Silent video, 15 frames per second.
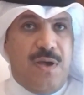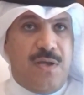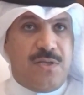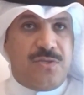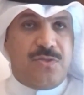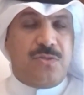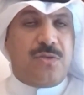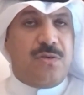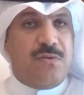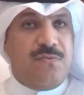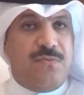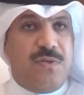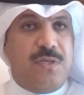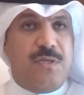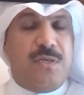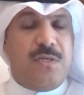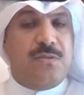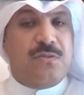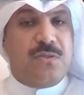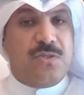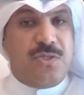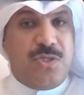fast,
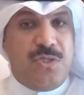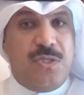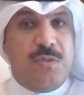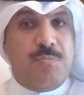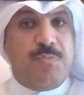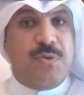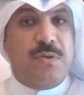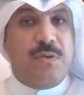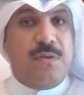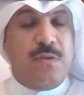convenient, cheap,